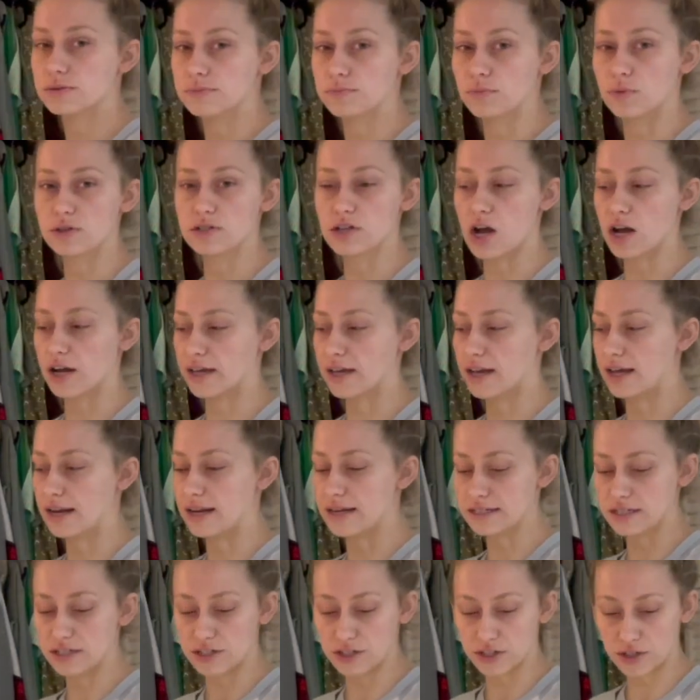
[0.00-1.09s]
more talking I need
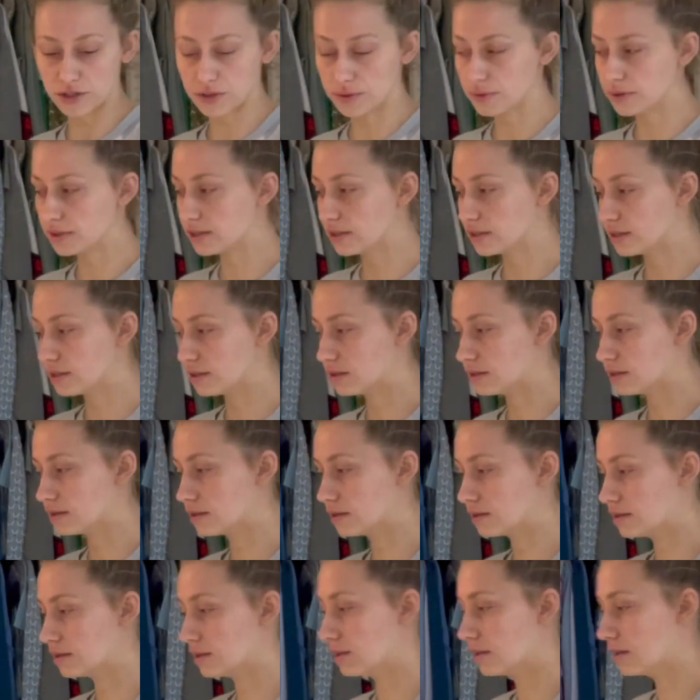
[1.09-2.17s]
to do.
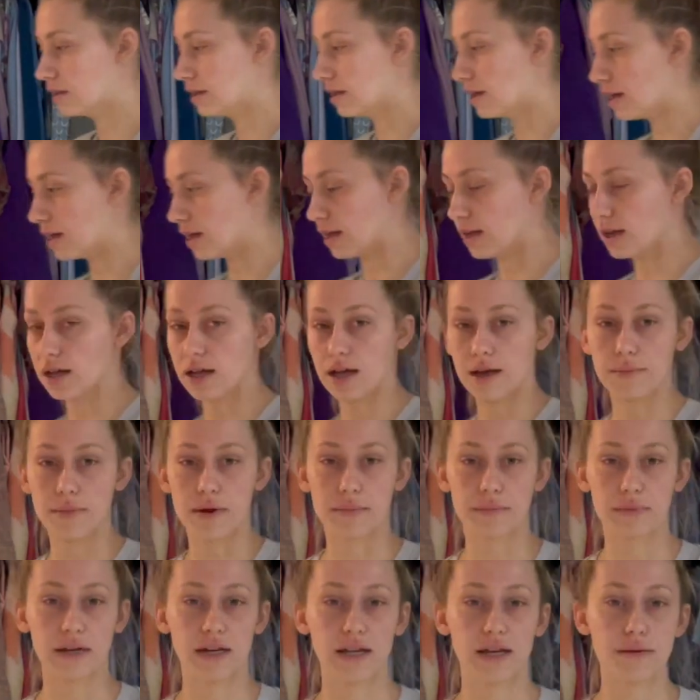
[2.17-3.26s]
I'm
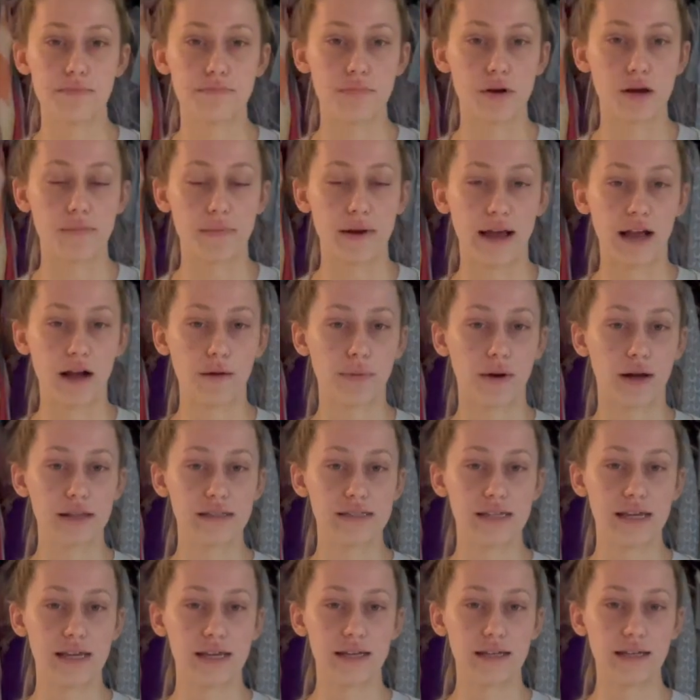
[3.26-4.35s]
gonna put my AirPods
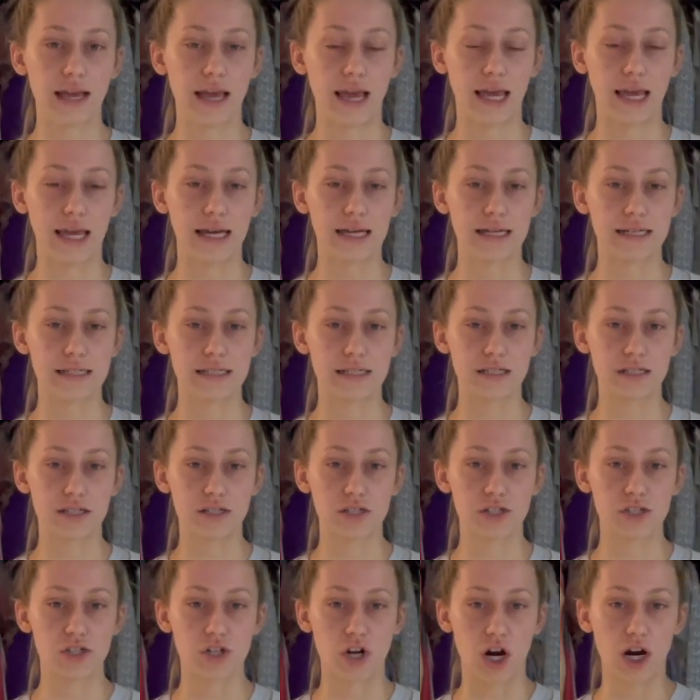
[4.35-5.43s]
in and
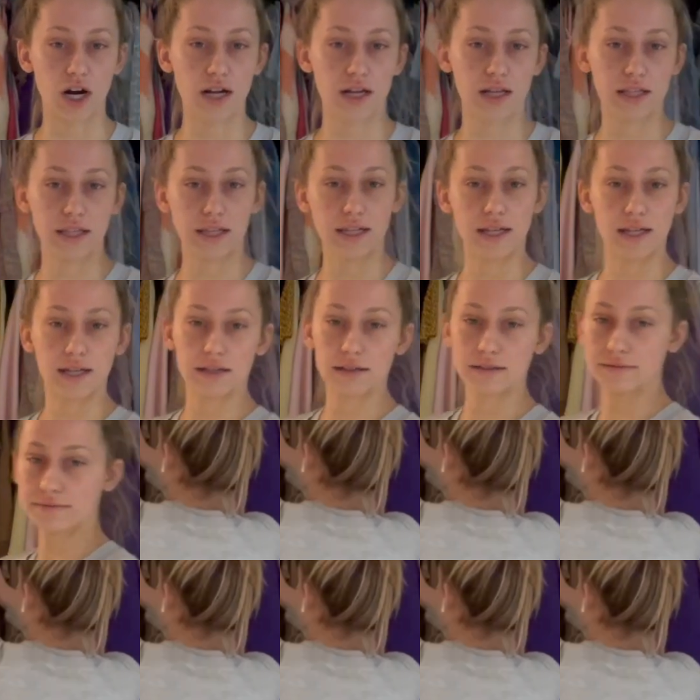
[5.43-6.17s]
start cleaning.